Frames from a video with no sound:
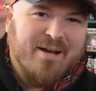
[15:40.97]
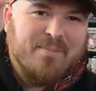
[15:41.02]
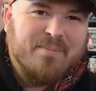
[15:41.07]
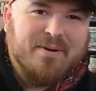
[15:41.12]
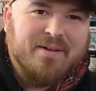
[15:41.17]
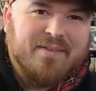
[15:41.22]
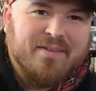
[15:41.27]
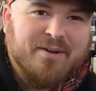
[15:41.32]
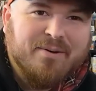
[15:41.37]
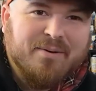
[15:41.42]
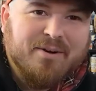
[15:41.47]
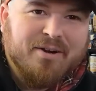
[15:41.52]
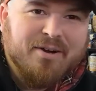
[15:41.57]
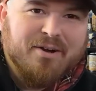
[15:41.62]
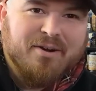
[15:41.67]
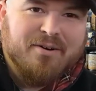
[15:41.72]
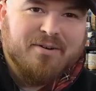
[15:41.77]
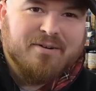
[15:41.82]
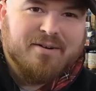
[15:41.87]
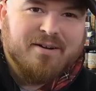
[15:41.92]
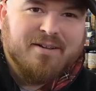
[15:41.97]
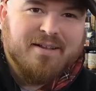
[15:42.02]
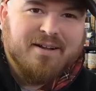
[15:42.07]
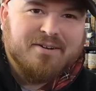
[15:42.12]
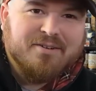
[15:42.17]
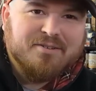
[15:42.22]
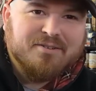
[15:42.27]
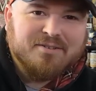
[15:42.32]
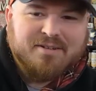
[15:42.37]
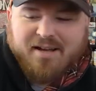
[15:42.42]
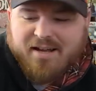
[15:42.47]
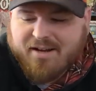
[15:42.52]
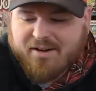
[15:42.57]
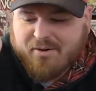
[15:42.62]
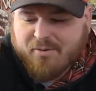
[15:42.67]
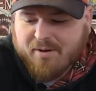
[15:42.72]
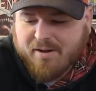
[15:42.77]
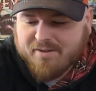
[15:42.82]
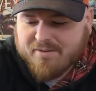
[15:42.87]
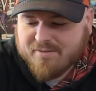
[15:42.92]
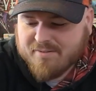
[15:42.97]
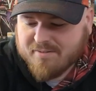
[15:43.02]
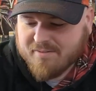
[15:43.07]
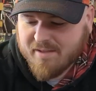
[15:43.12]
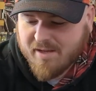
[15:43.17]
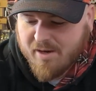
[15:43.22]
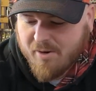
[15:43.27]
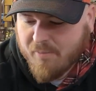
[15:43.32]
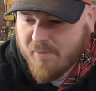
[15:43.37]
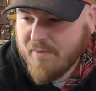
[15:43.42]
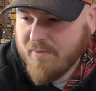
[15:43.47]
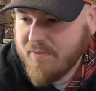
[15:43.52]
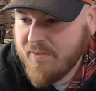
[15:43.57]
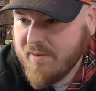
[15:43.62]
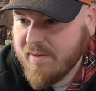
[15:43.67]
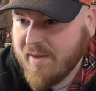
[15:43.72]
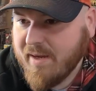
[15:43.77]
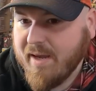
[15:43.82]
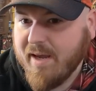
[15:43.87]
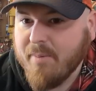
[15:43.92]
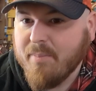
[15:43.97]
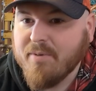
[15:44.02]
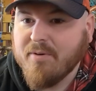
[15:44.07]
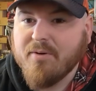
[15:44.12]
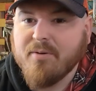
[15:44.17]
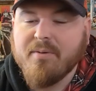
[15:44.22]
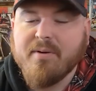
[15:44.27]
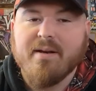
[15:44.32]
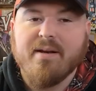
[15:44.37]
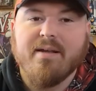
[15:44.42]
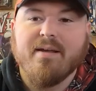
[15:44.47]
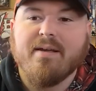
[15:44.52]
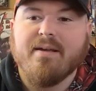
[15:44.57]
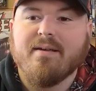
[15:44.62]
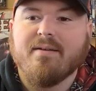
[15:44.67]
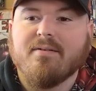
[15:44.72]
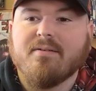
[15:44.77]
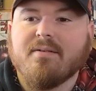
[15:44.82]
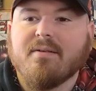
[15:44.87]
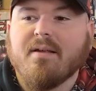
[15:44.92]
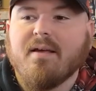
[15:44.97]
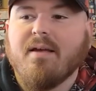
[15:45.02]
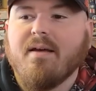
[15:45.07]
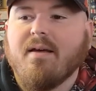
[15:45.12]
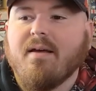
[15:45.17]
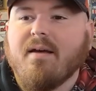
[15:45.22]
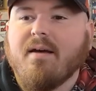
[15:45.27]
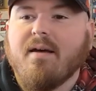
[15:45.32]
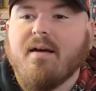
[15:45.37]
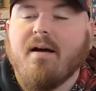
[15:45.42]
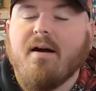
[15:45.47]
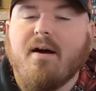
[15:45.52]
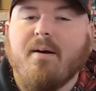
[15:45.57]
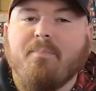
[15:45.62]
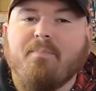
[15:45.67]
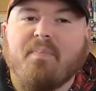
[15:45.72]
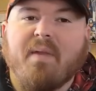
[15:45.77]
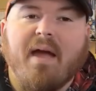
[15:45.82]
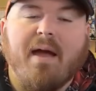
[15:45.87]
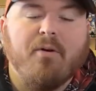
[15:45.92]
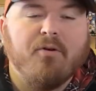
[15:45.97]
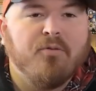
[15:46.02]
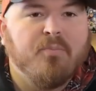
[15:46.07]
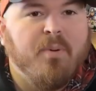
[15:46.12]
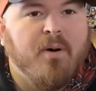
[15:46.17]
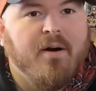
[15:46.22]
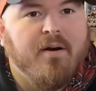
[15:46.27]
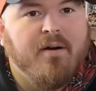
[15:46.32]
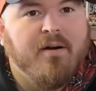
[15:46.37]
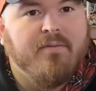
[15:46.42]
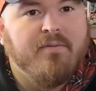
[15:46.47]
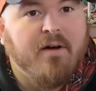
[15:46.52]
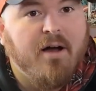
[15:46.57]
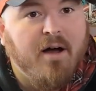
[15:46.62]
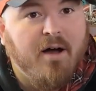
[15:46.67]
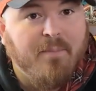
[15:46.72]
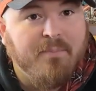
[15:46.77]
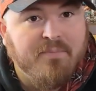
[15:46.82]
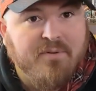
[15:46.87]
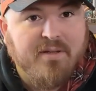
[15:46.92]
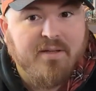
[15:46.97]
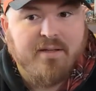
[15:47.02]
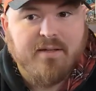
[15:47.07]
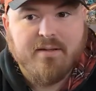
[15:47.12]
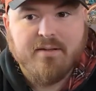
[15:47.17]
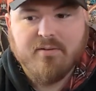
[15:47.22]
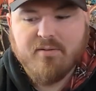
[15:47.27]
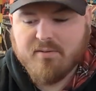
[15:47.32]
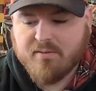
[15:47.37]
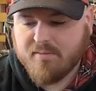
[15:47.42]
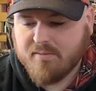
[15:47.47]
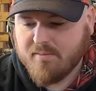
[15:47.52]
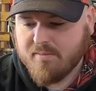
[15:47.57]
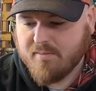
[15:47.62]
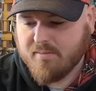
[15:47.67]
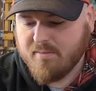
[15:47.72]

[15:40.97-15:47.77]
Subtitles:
But there we go. Collector's Conquest. Now, one thing I have been doing is I was part of Umpty's